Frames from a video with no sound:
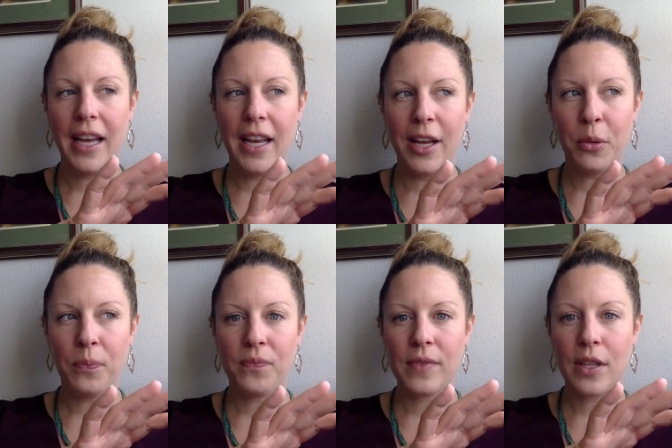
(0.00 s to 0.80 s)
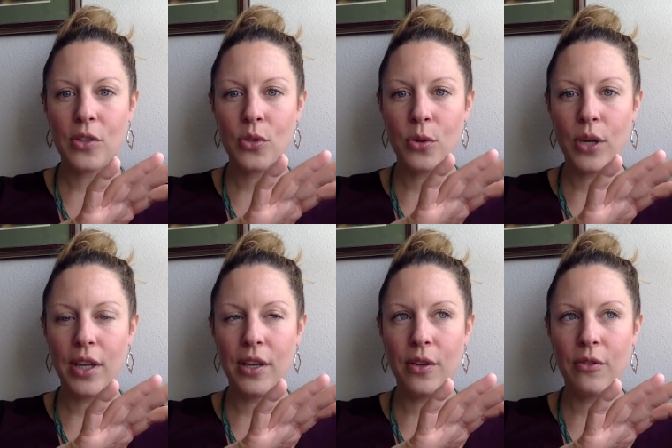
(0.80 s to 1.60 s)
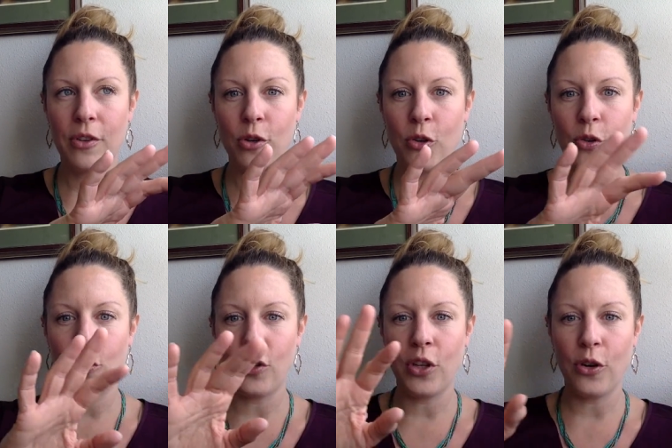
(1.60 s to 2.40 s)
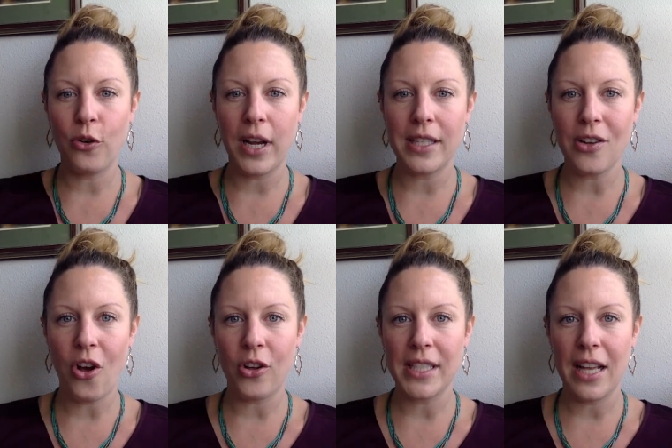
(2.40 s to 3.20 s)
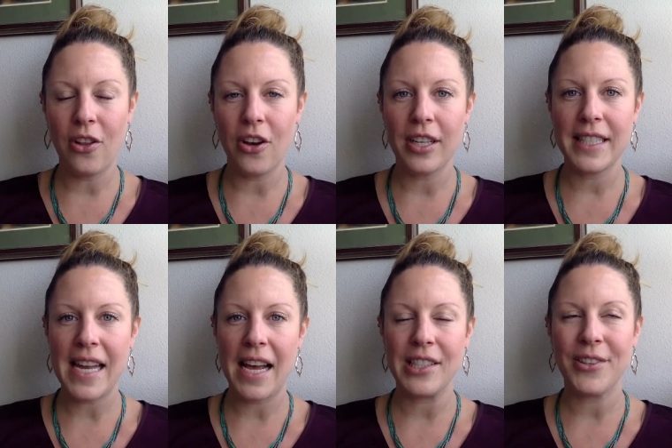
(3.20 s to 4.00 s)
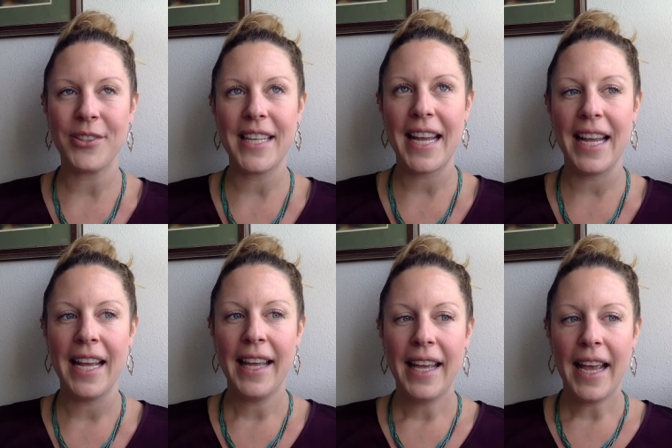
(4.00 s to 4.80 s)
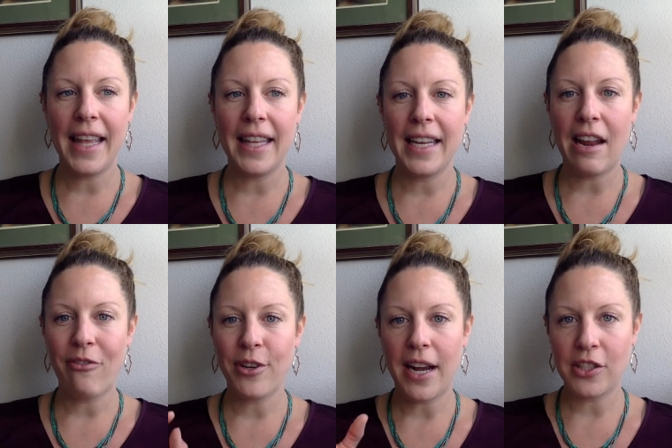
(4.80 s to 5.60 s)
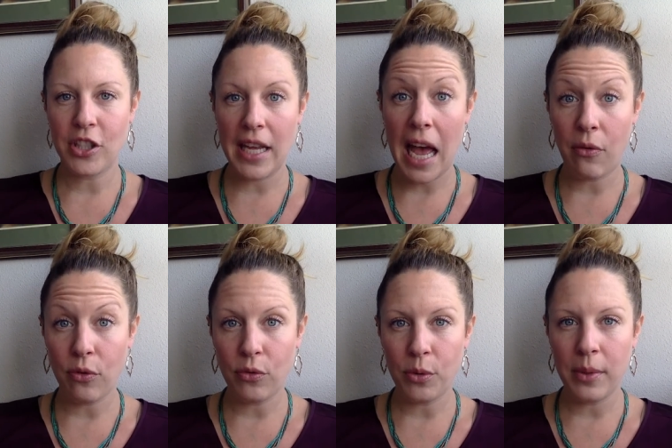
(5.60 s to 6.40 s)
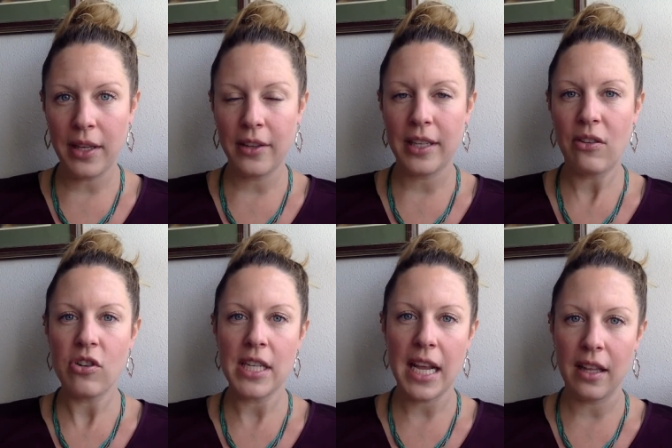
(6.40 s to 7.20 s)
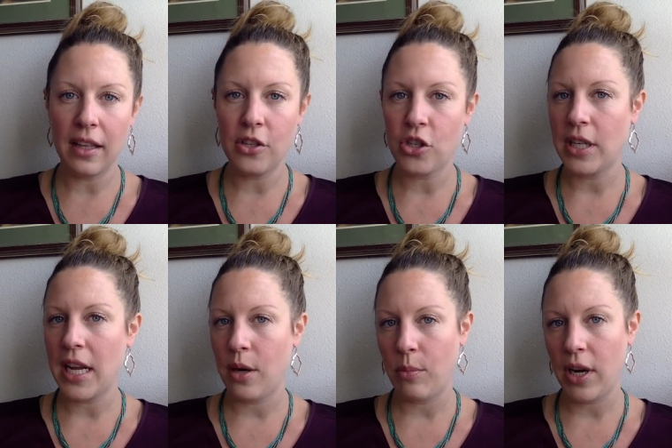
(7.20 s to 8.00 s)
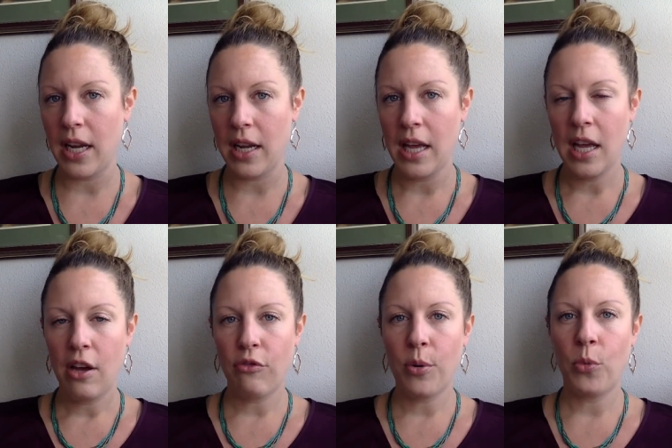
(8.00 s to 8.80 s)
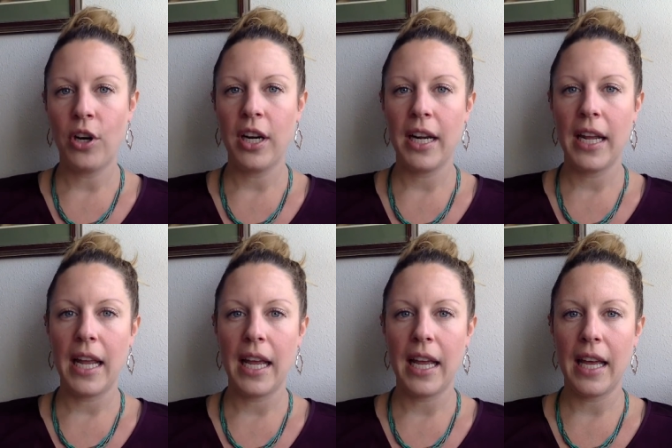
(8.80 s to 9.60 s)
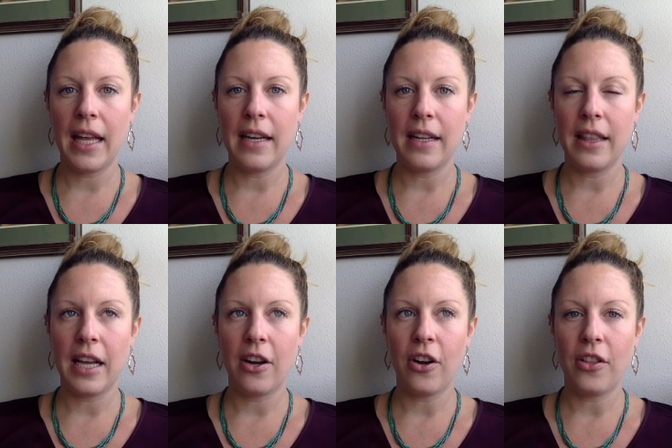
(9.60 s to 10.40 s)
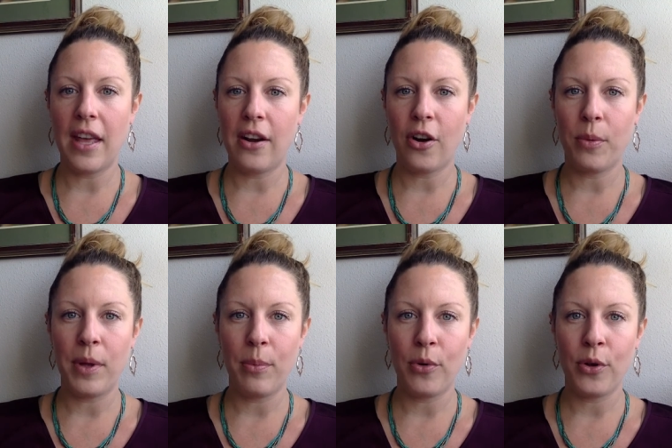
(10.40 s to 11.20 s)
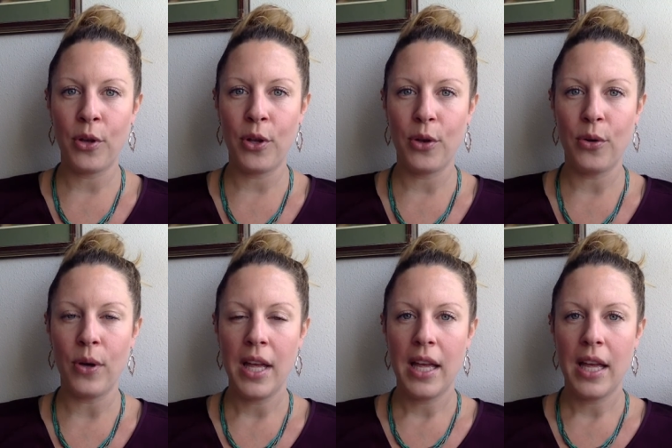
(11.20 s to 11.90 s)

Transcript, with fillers: um, sort of you know graze all day long snacks all day and then never actually have a full meal and never take a lunch or take a break from work and there then are people who